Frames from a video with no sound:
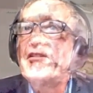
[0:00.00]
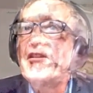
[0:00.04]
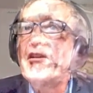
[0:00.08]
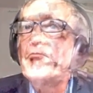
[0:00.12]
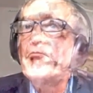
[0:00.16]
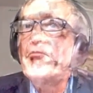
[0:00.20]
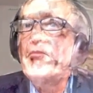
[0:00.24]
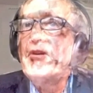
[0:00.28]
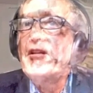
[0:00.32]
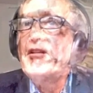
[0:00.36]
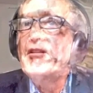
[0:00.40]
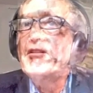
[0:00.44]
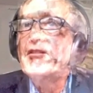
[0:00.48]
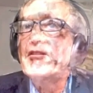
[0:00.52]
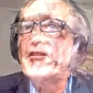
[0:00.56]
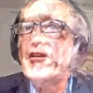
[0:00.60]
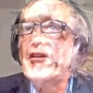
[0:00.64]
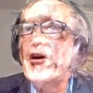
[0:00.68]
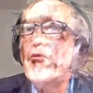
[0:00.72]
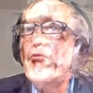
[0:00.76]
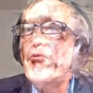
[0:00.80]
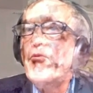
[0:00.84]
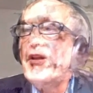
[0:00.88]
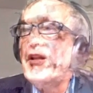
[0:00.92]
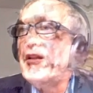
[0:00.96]
that
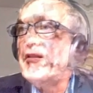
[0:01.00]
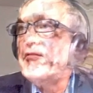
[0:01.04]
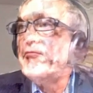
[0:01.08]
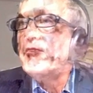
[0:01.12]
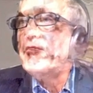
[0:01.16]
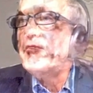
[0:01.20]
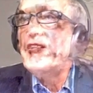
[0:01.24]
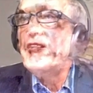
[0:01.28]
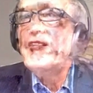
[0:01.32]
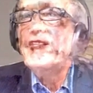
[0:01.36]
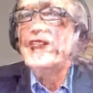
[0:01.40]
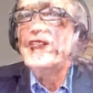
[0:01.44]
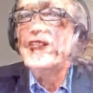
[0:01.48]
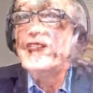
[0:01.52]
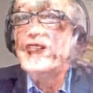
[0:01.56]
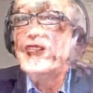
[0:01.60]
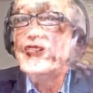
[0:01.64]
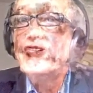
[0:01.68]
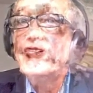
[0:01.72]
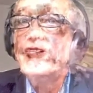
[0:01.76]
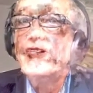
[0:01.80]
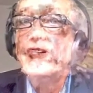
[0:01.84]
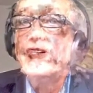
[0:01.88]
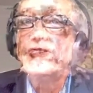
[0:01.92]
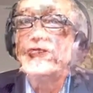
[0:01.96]
means we need
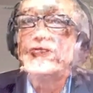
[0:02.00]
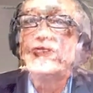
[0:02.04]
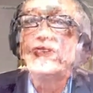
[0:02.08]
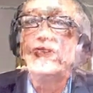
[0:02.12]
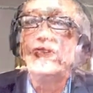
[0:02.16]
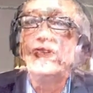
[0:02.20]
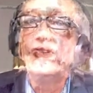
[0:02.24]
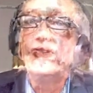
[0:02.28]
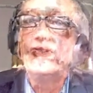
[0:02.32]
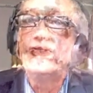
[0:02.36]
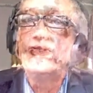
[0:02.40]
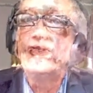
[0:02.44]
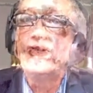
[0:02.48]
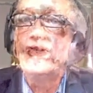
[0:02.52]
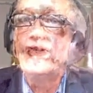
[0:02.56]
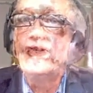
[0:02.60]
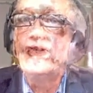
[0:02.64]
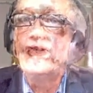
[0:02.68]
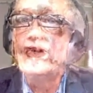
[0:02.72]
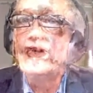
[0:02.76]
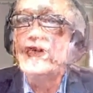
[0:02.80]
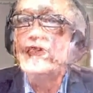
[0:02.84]
additional skills,